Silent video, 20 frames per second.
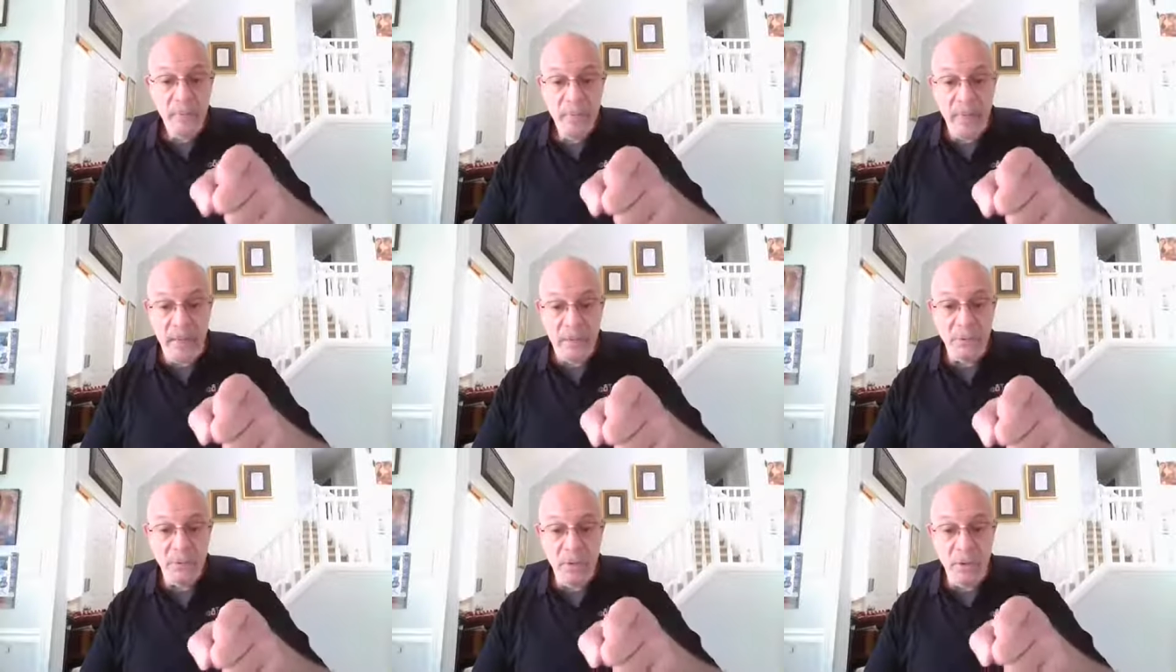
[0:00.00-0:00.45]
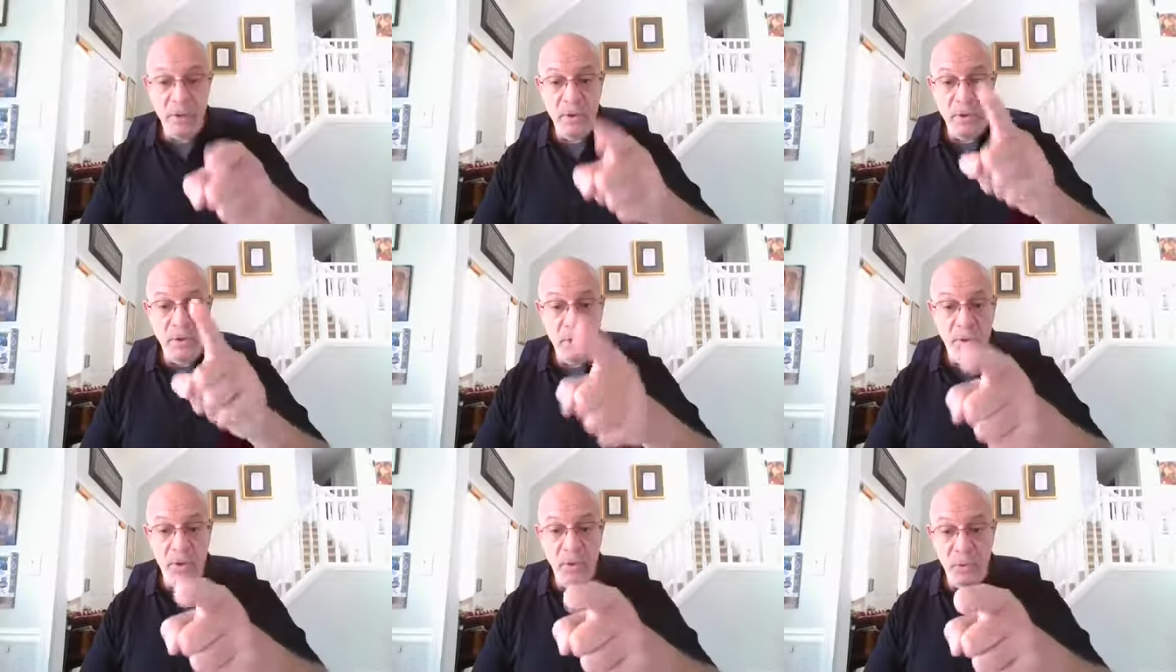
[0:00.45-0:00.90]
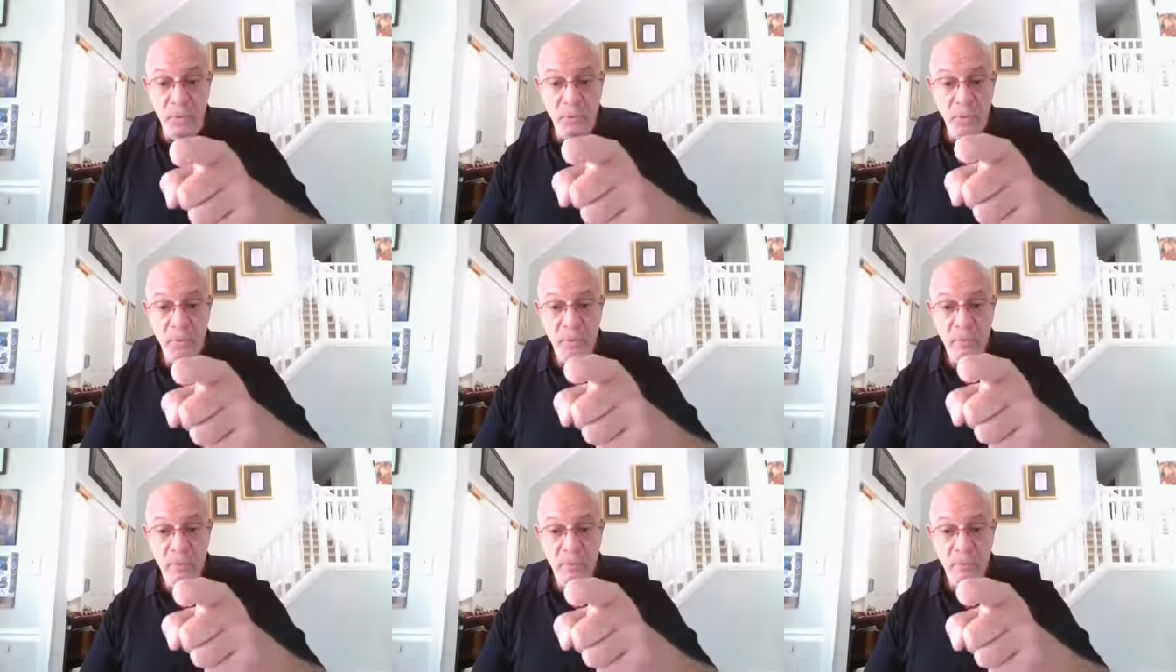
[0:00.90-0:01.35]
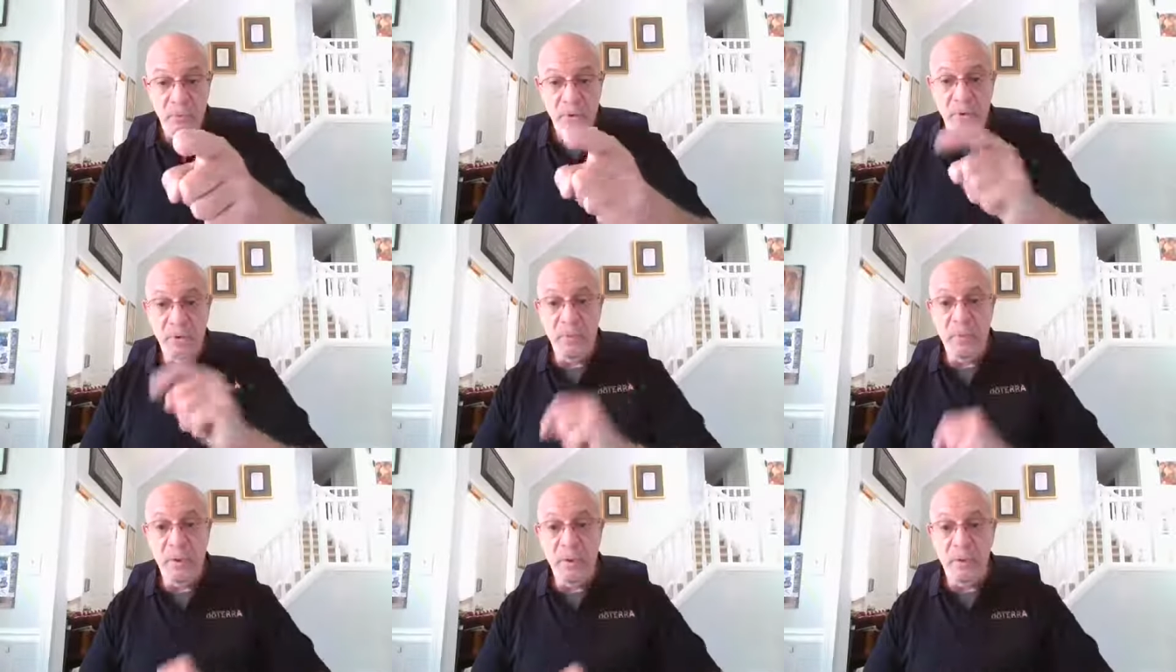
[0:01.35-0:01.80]
That's why you
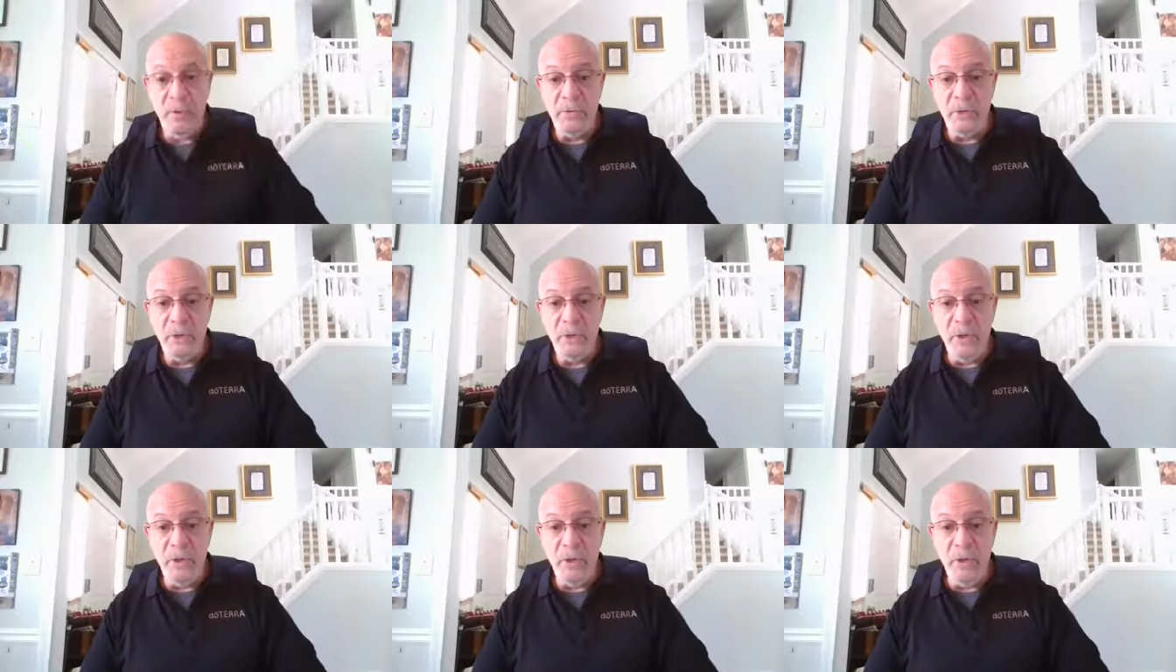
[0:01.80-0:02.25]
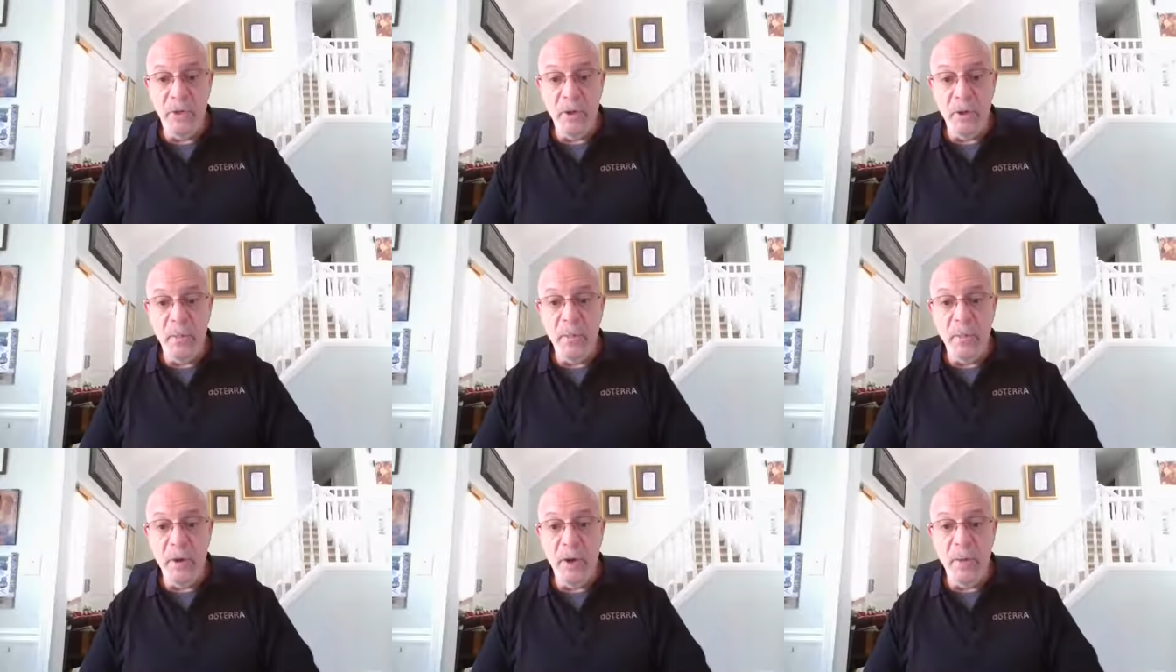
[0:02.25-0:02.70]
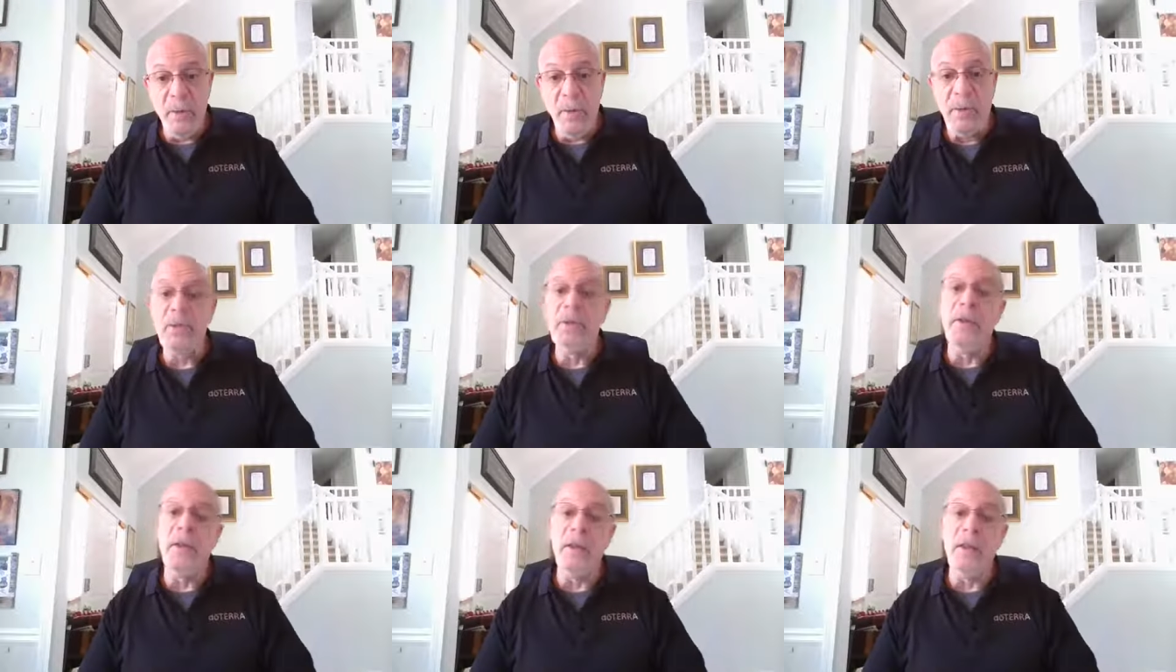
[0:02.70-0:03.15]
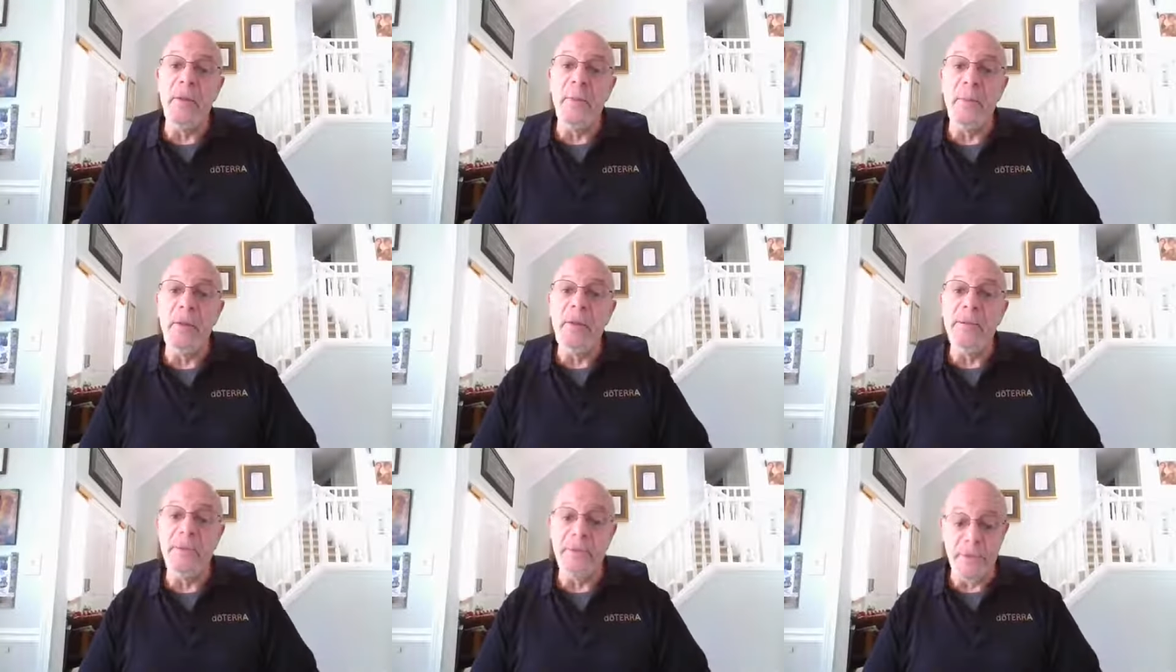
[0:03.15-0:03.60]
should be using DDR Prime on a daily
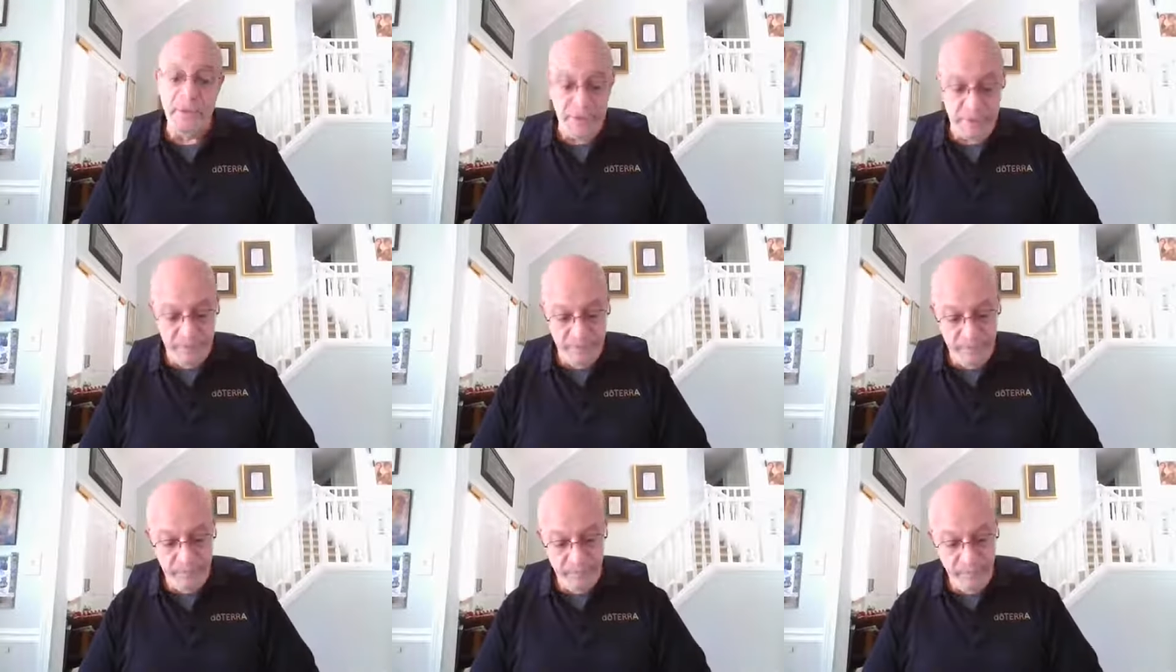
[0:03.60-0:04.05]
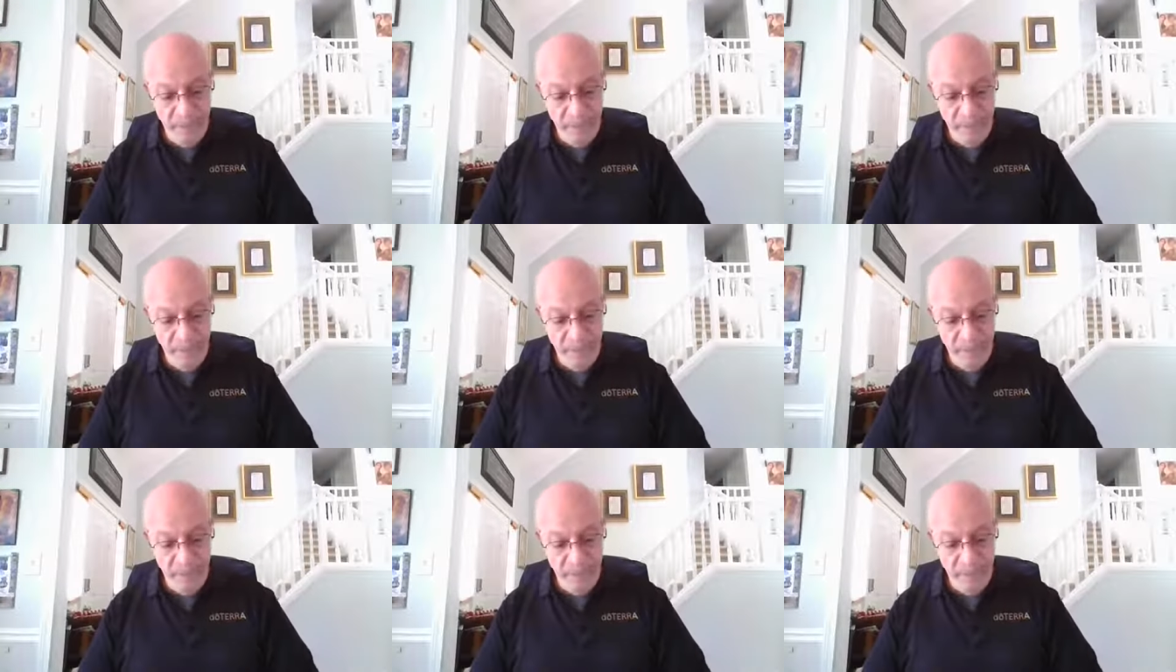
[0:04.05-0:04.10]
basis.